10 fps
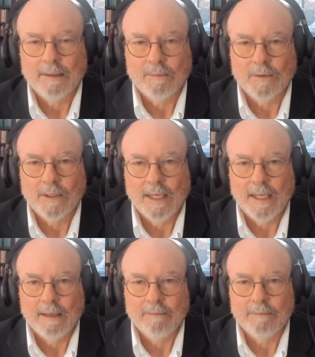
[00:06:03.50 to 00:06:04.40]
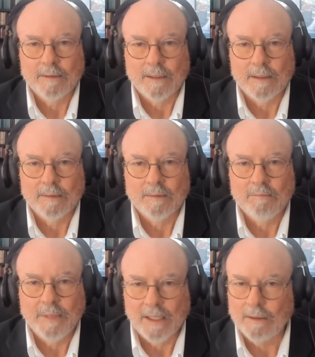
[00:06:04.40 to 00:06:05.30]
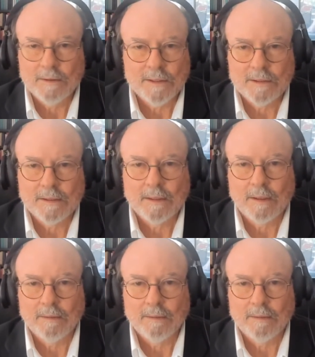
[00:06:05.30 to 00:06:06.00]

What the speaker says: going to have bells,